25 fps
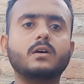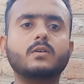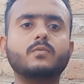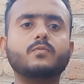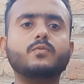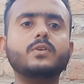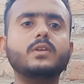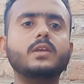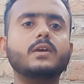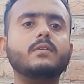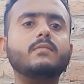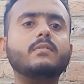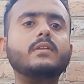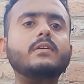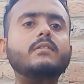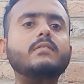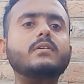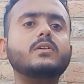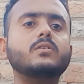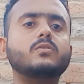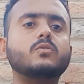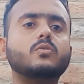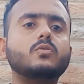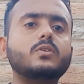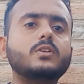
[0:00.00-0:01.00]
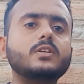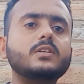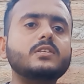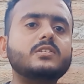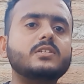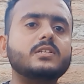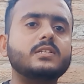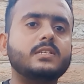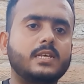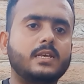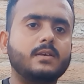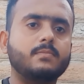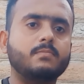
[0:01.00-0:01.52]
or we have never
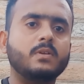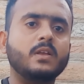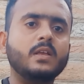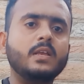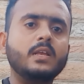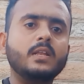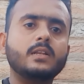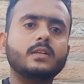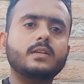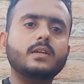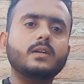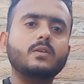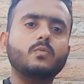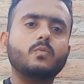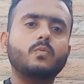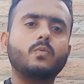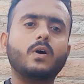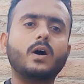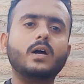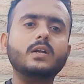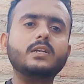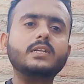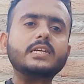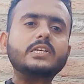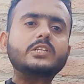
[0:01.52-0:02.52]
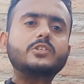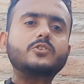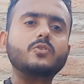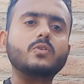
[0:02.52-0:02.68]
noticed them, that what